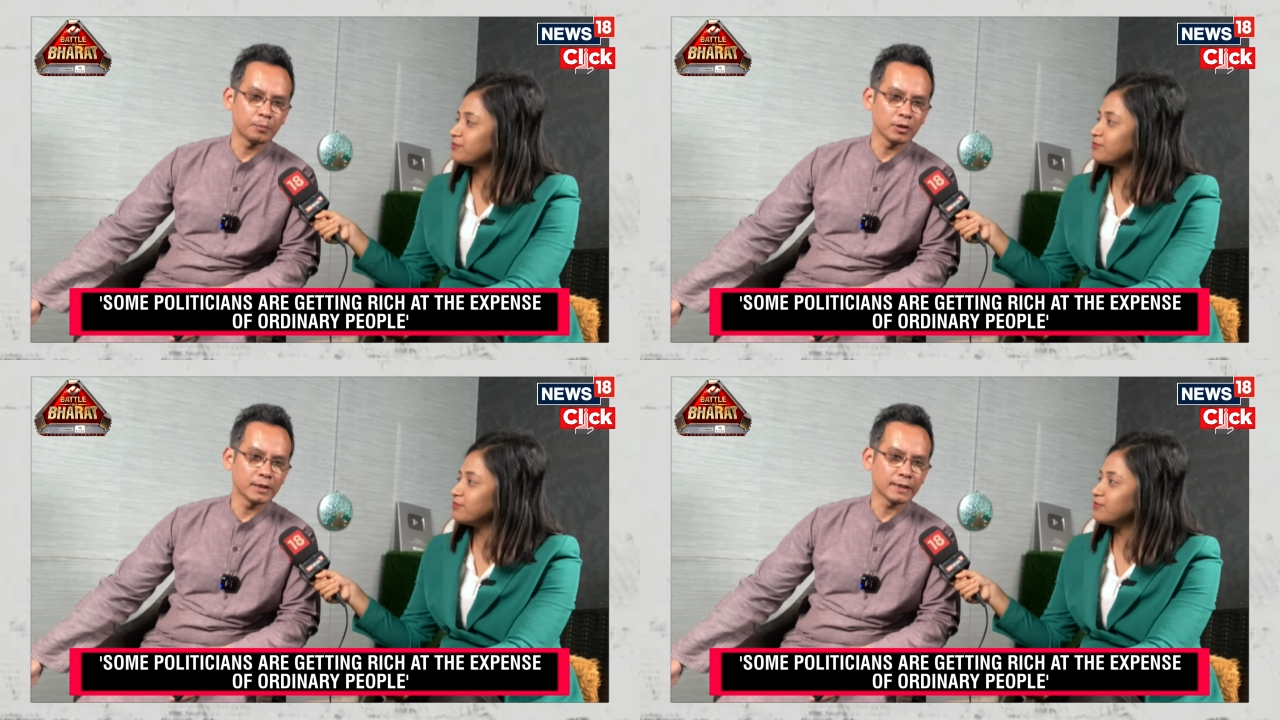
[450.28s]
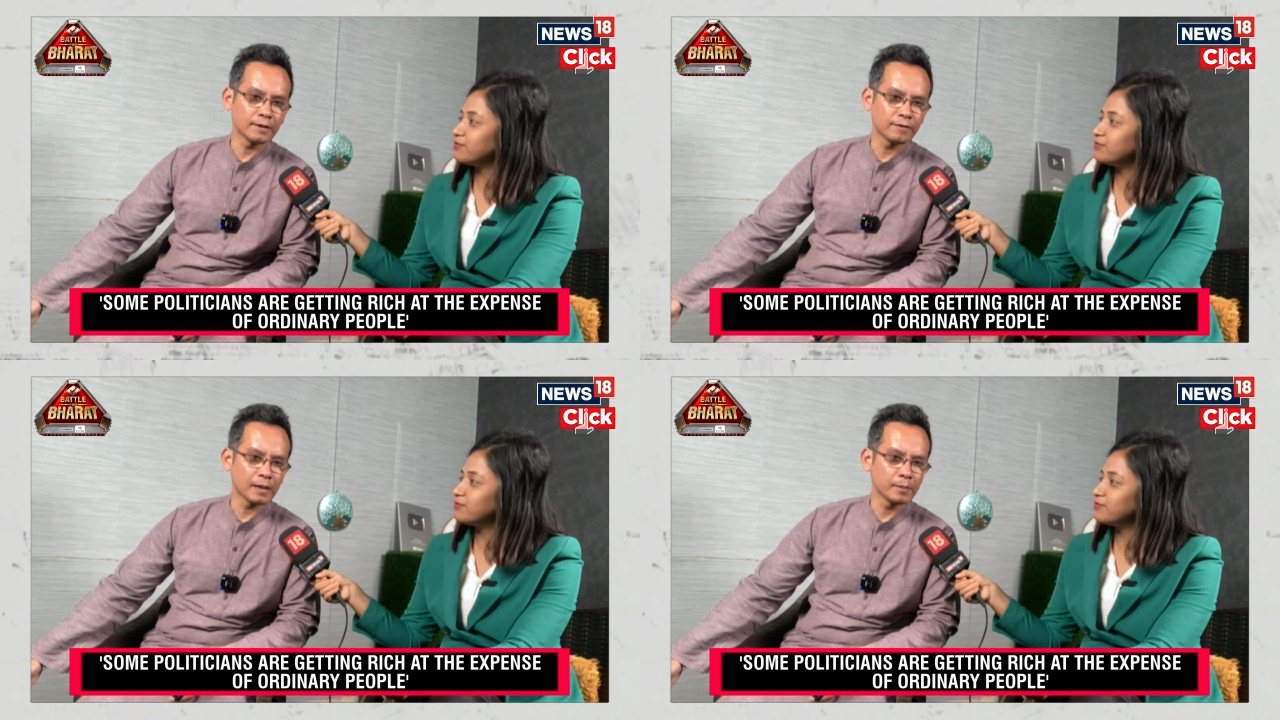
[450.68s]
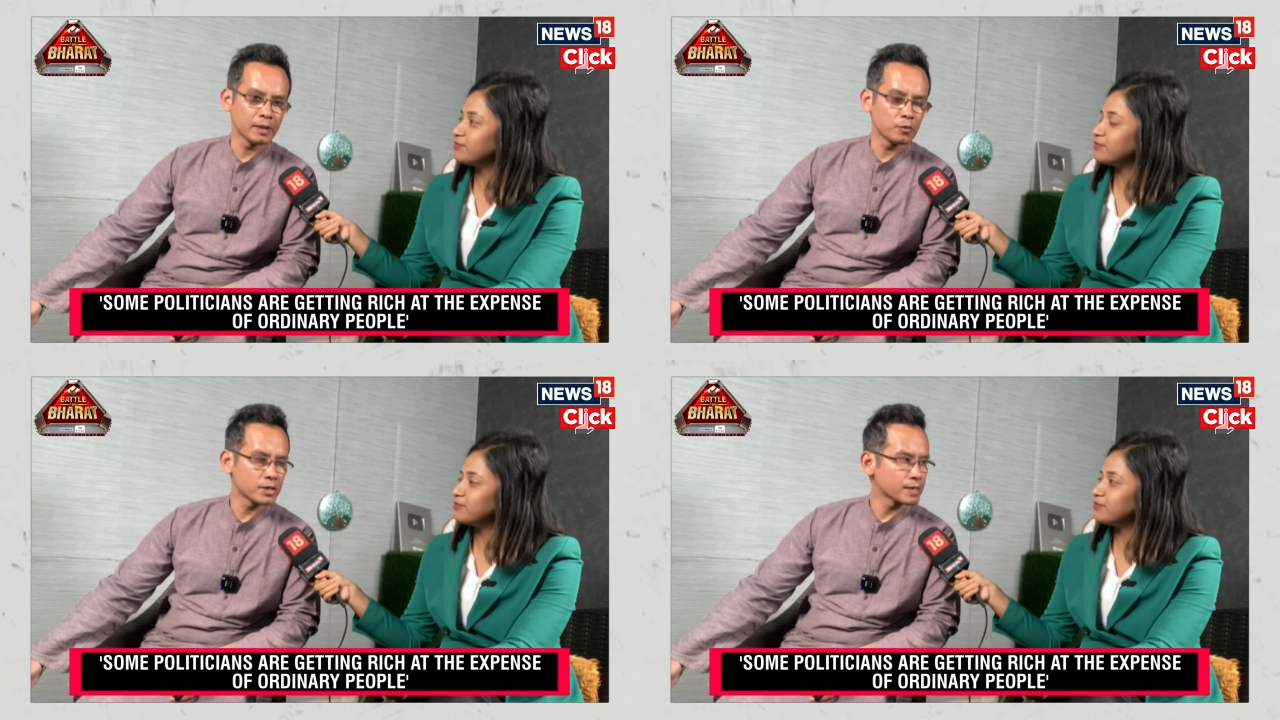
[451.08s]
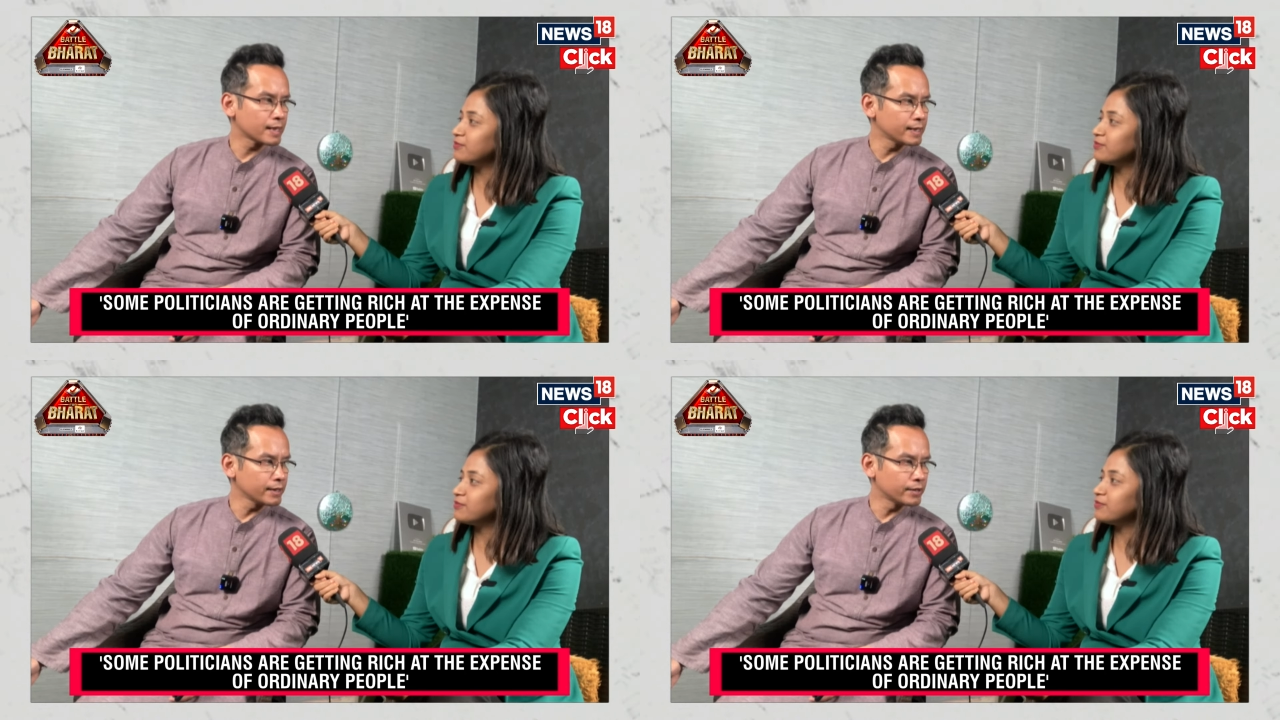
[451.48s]
Speaker 1: political family which is
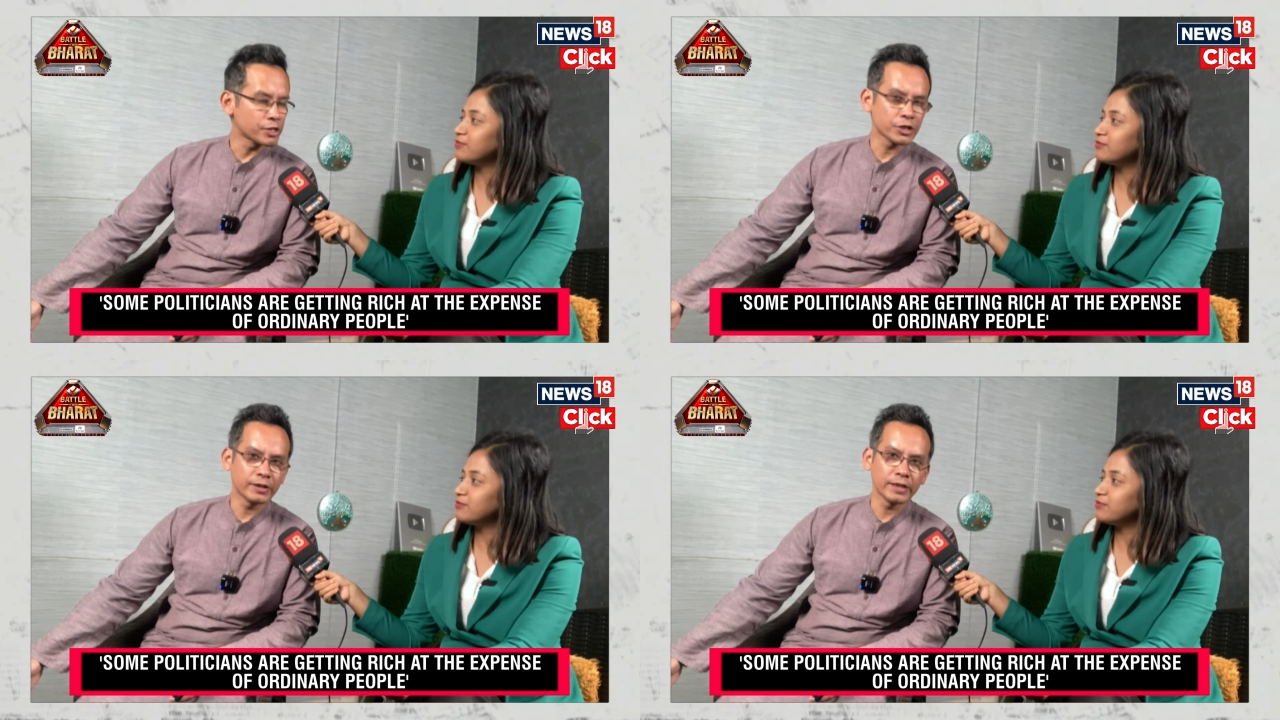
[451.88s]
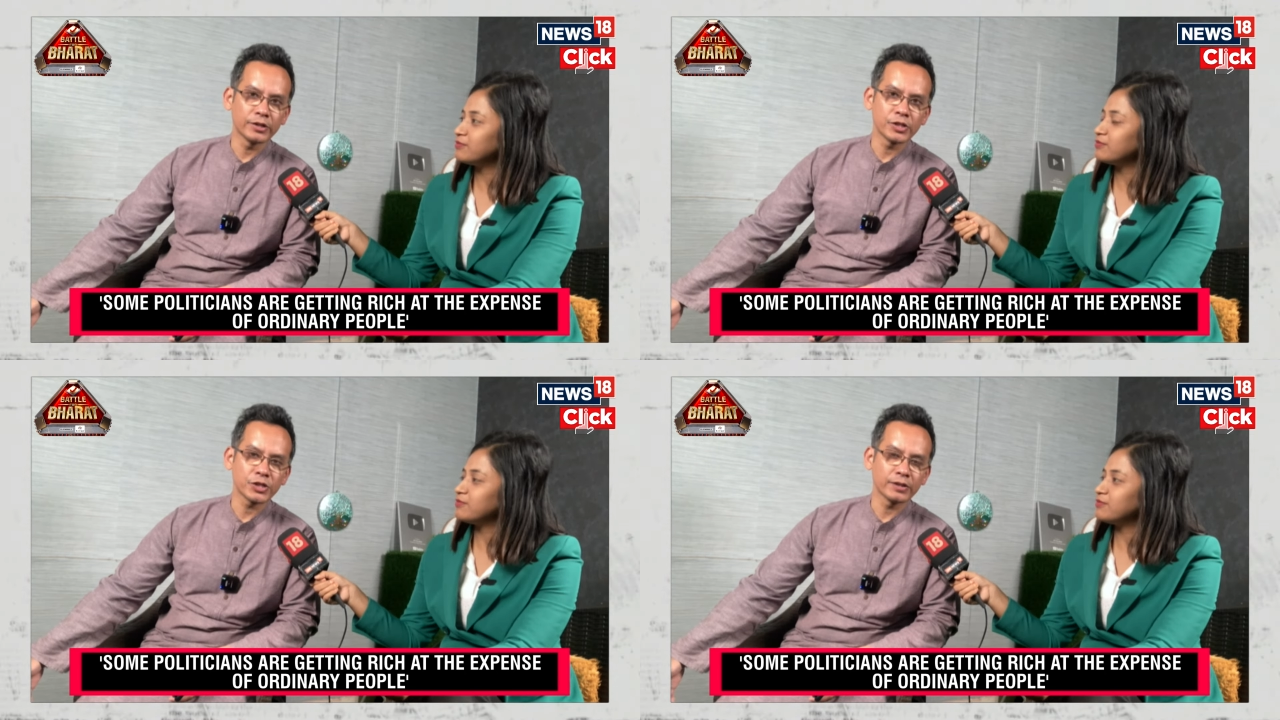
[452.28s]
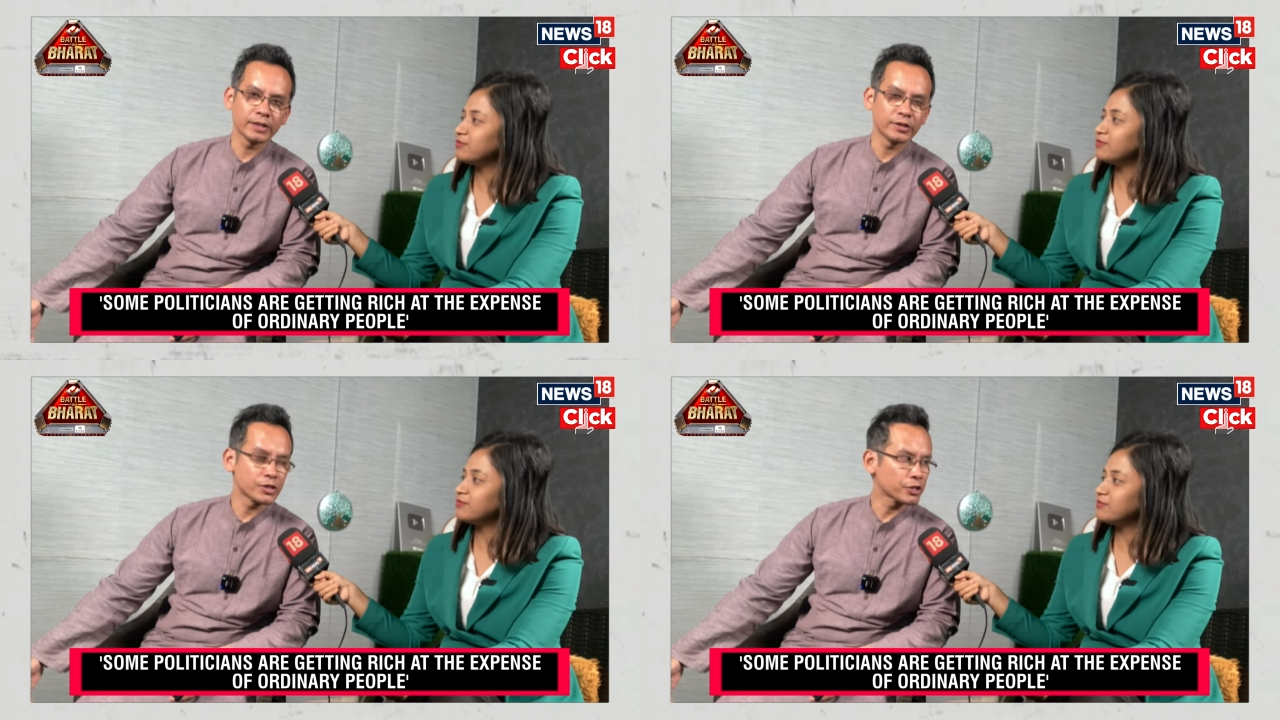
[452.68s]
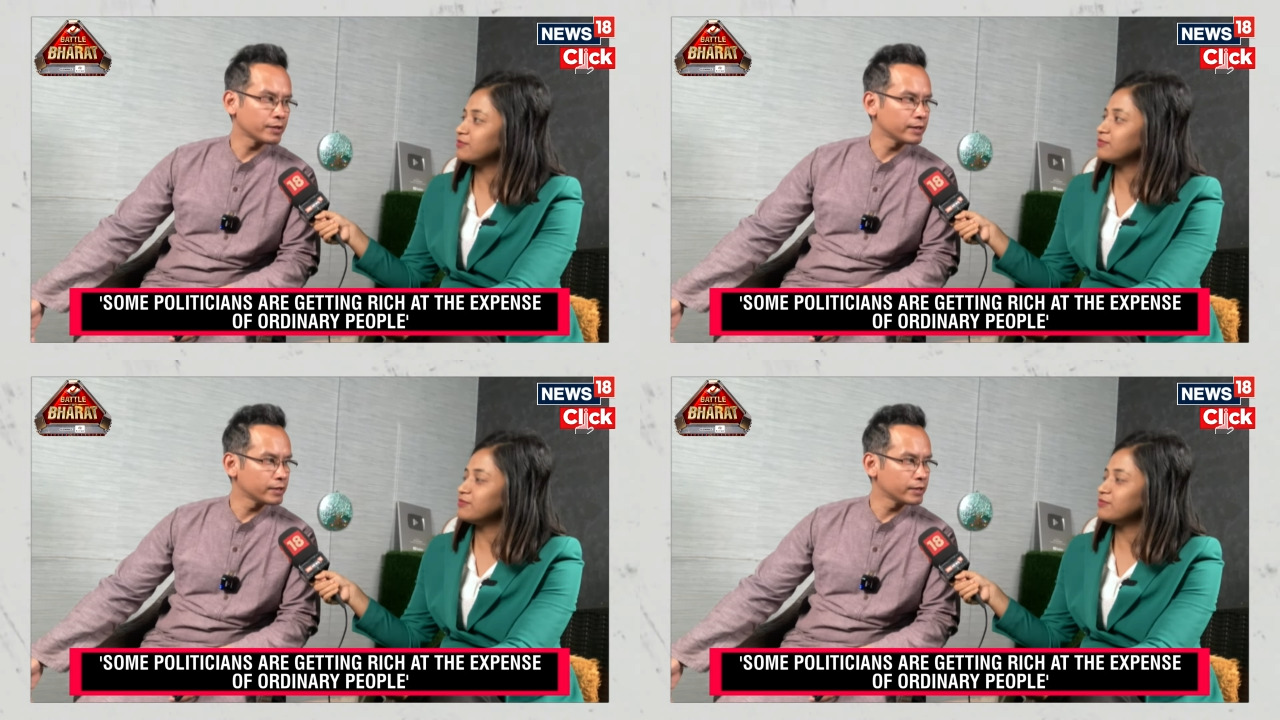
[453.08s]
getting richer and richer and richer and